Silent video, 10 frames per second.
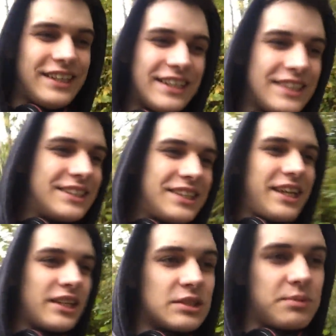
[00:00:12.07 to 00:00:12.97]
As an
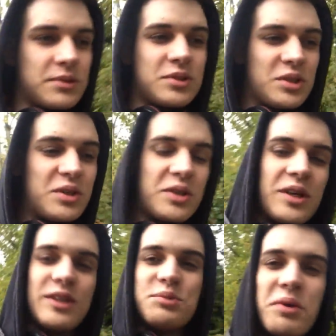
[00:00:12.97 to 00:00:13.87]
Xbox and
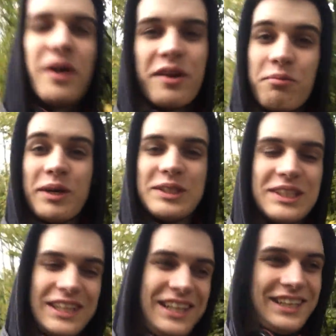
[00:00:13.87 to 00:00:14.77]
Oculus brand
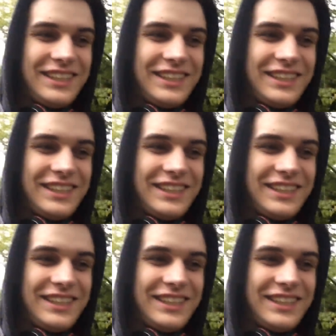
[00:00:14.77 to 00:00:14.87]
ambassador.